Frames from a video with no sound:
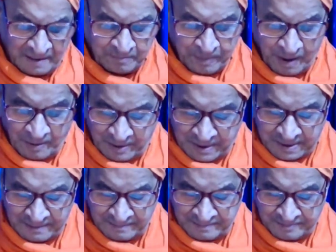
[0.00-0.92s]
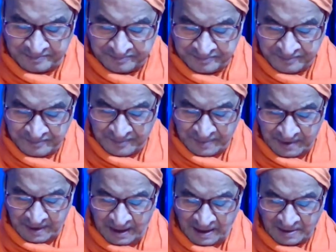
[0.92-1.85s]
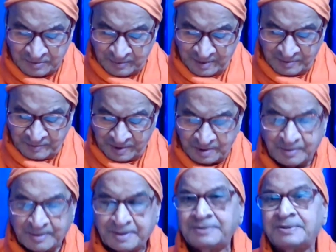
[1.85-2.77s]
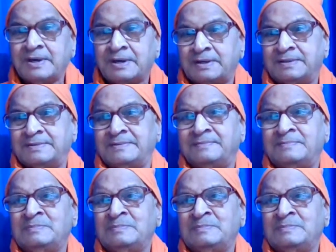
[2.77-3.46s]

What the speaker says: and power as one without a second.